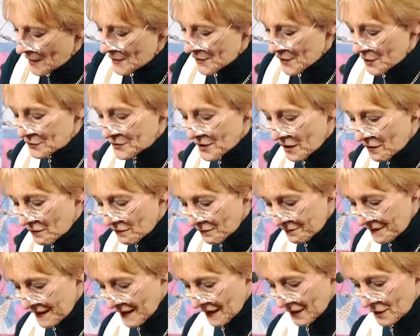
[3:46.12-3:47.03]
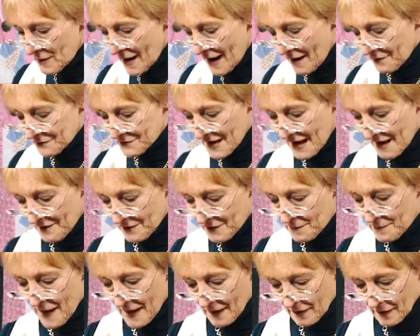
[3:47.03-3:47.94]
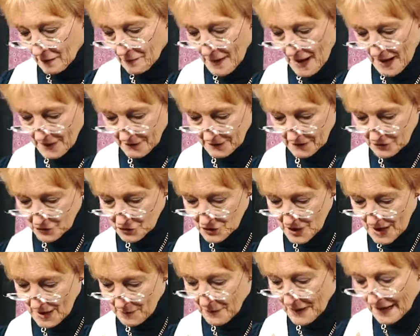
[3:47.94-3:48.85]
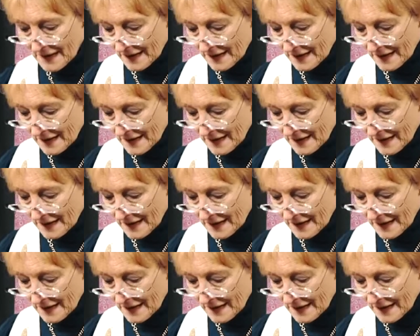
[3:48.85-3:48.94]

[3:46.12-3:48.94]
So don't feel you have to have the petal pattern shape